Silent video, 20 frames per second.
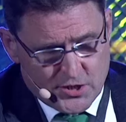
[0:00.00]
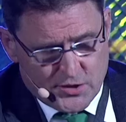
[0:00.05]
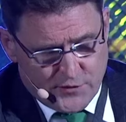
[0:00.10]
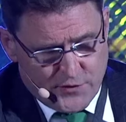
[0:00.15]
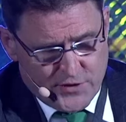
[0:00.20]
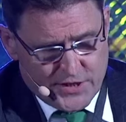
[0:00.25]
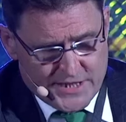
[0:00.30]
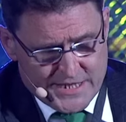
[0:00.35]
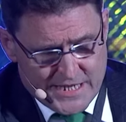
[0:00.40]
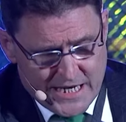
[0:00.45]

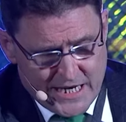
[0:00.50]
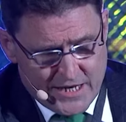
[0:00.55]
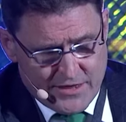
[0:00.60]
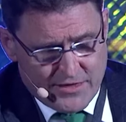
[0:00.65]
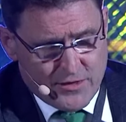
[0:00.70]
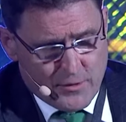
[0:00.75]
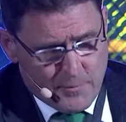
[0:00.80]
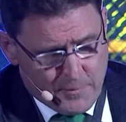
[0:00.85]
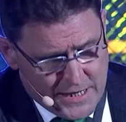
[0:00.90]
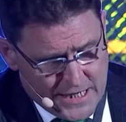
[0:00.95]
for the
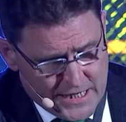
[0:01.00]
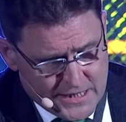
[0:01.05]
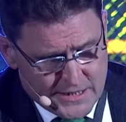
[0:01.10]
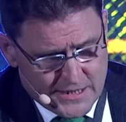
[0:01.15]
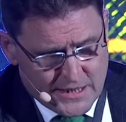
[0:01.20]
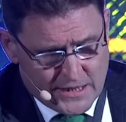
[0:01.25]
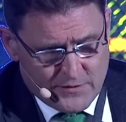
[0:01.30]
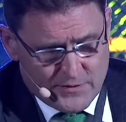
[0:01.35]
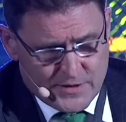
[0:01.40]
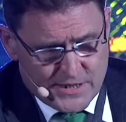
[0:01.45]
death, the
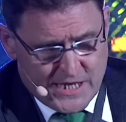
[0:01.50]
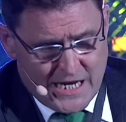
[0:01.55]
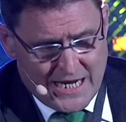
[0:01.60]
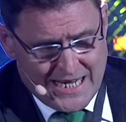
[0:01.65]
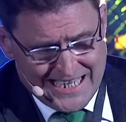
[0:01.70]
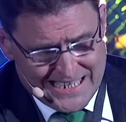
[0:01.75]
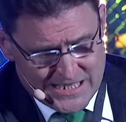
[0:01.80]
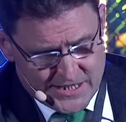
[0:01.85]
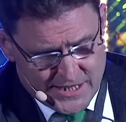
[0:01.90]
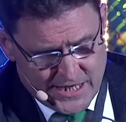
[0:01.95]
passing of
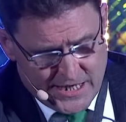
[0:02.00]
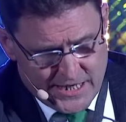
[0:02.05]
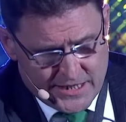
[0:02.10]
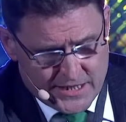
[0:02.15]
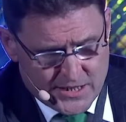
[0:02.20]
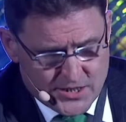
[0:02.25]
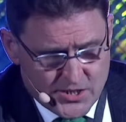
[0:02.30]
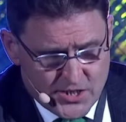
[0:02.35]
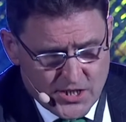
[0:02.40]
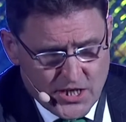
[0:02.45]
His
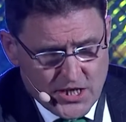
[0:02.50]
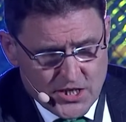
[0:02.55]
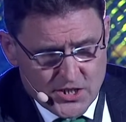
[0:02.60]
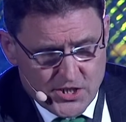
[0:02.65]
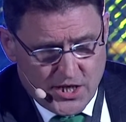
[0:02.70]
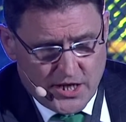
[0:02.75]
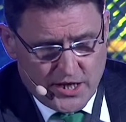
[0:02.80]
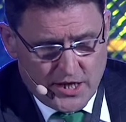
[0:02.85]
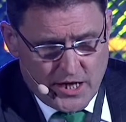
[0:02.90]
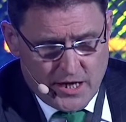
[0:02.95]
Highness
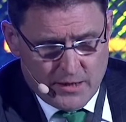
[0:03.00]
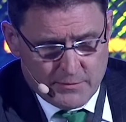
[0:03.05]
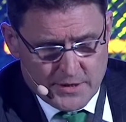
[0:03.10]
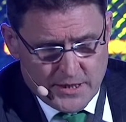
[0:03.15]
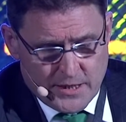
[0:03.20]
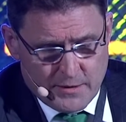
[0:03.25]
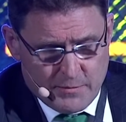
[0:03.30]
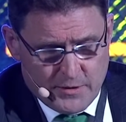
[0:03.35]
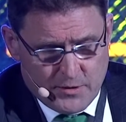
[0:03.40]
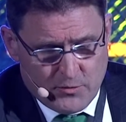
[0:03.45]
Sheikh
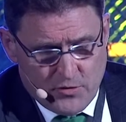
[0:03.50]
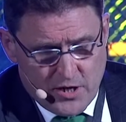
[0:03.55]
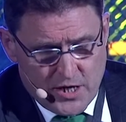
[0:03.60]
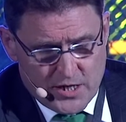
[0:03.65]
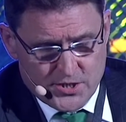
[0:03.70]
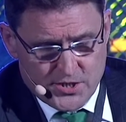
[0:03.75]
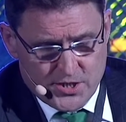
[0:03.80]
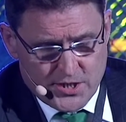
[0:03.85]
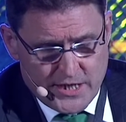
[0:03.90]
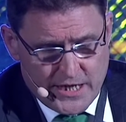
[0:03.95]
Hamdan bin
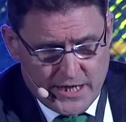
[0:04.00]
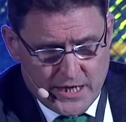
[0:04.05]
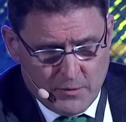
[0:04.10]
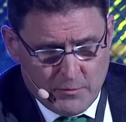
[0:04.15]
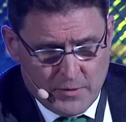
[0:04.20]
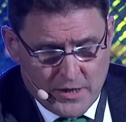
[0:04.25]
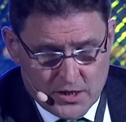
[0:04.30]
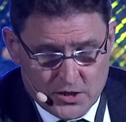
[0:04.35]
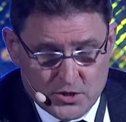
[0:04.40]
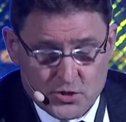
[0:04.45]
Rashid Al
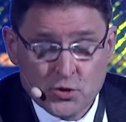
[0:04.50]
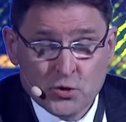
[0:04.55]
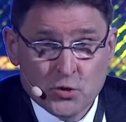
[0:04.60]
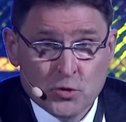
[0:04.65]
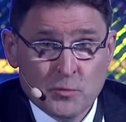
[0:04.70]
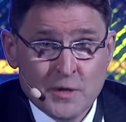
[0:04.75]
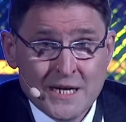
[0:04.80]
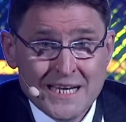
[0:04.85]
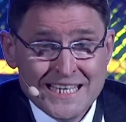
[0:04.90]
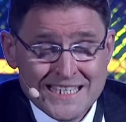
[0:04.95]

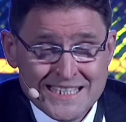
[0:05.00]
Maktoum,